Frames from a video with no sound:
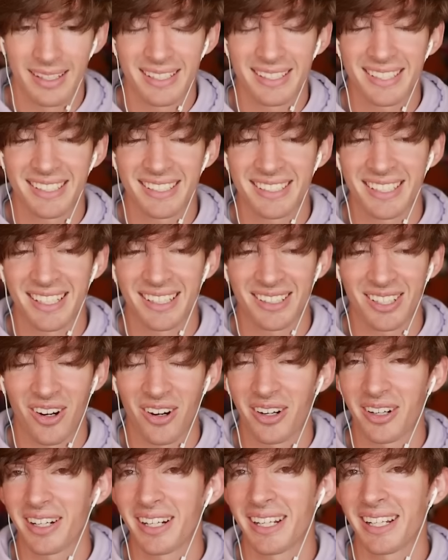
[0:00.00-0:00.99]
this isn't
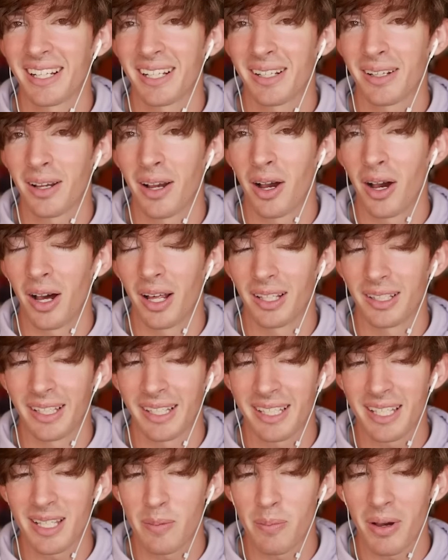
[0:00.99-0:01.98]
targeting. Uh, Lanky